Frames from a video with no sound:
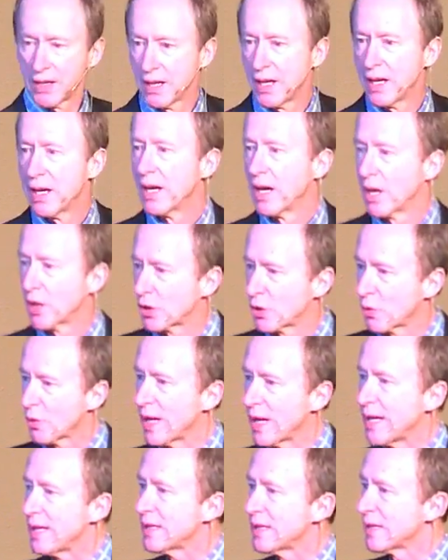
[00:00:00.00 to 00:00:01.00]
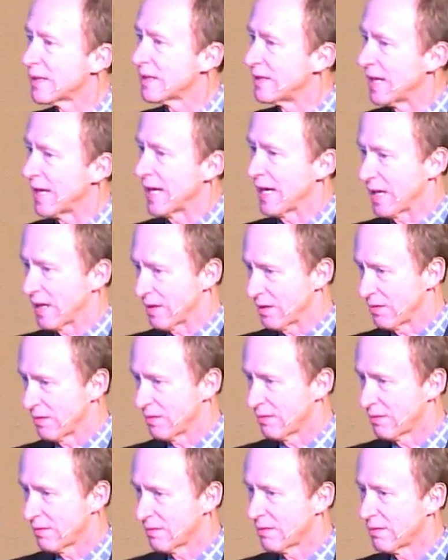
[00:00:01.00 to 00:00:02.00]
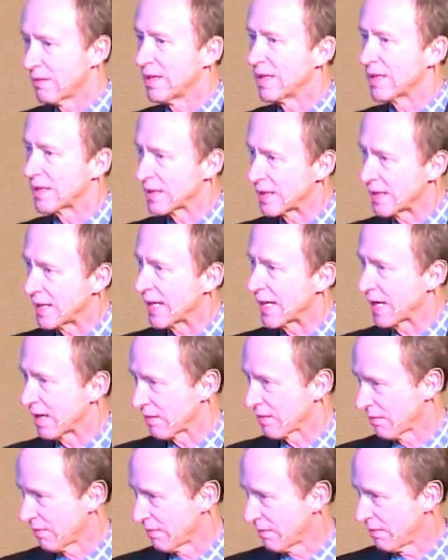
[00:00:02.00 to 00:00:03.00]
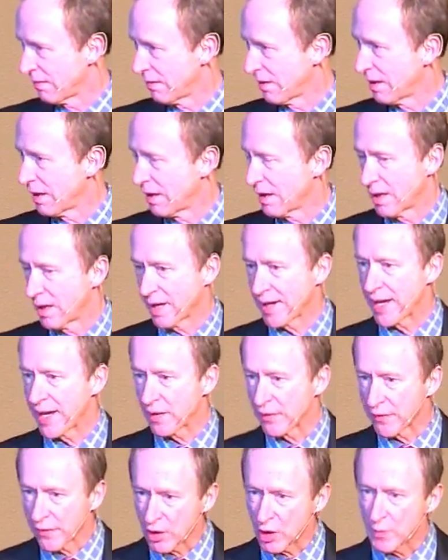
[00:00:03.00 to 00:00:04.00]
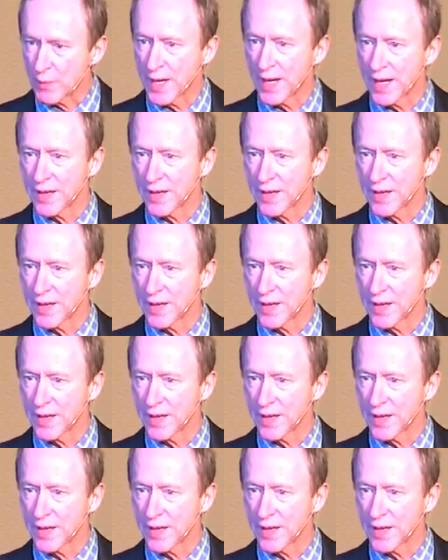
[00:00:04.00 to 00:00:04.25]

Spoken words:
A great day is today. And I affirm that